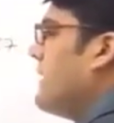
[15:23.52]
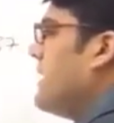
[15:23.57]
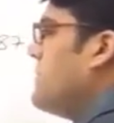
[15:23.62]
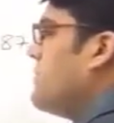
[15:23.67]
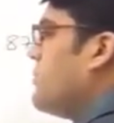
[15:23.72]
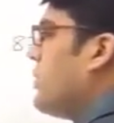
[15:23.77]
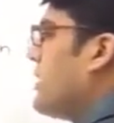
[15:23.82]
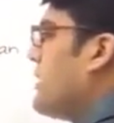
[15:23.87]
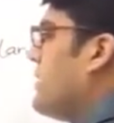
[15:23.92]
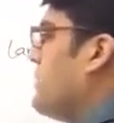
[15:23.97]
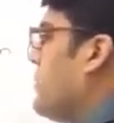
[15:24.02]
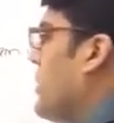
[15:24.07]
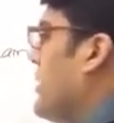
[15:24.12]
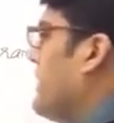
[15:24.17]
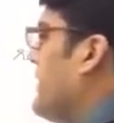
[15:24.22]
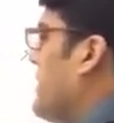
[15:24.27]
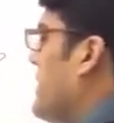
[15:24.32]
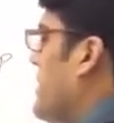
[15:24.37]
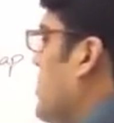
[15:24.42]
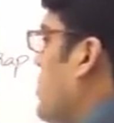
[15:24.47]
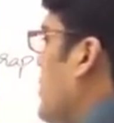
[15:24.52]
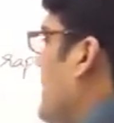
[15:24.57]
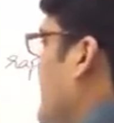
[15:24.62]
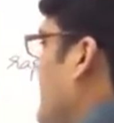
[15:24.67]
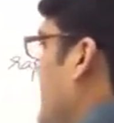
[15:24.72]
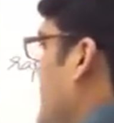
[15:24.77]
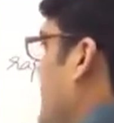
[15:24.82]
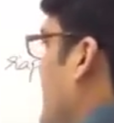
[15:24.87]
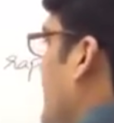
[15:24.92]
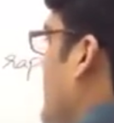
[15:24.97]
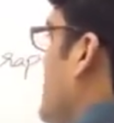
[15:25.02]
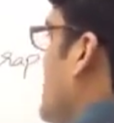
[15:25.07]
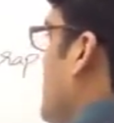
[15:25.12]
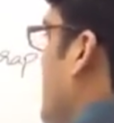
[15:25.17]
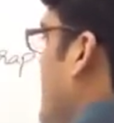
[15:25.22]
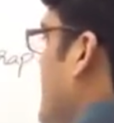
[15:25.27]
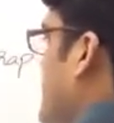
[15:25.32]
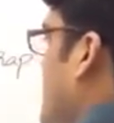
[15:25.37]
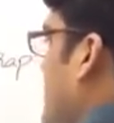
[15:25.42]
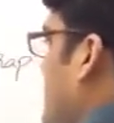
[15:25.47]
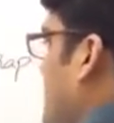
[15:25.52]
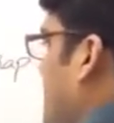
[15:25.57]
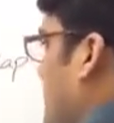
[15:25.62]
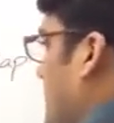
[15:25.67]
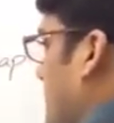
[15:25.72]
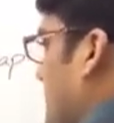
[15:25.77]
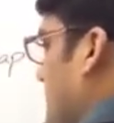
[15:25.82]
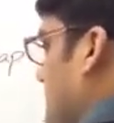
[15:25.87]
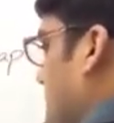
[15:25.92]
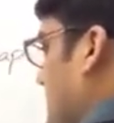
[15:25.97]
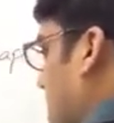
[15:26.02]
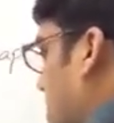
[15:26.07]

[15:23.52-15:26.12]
very important point when you are doing such arrangements, these